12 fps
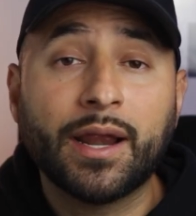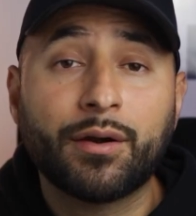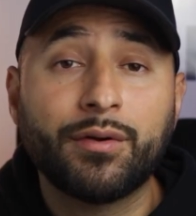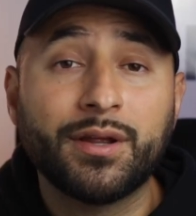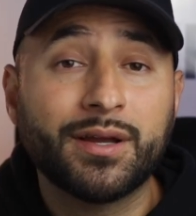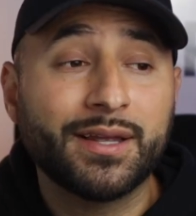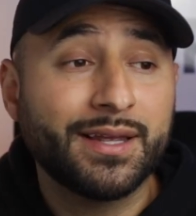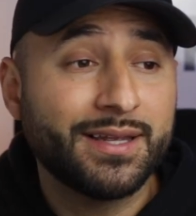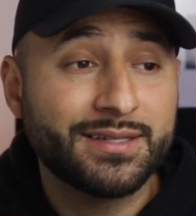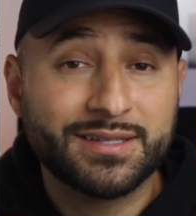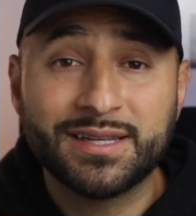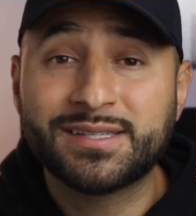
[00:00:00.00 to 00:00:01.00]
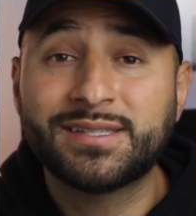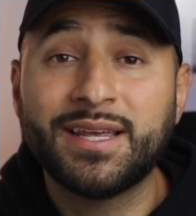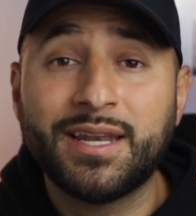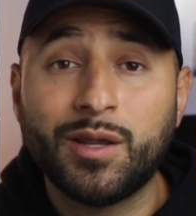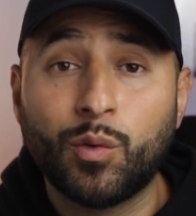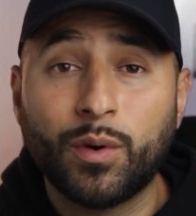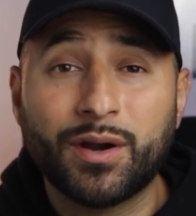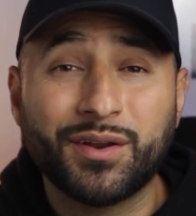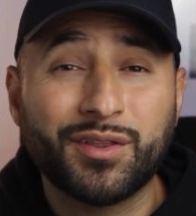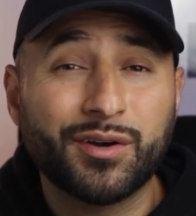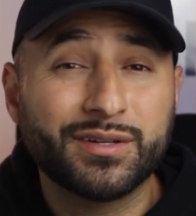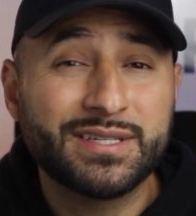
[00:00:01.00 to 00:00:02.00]
area is a city where
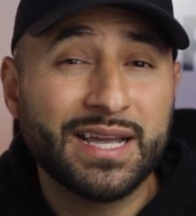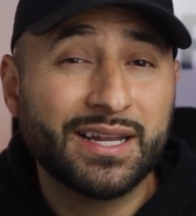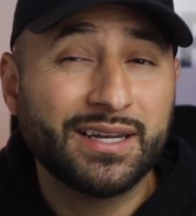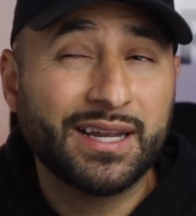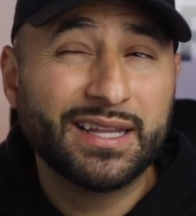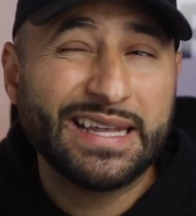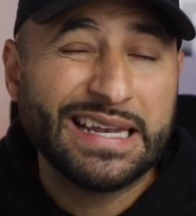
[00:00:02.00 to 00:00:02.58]
they're technically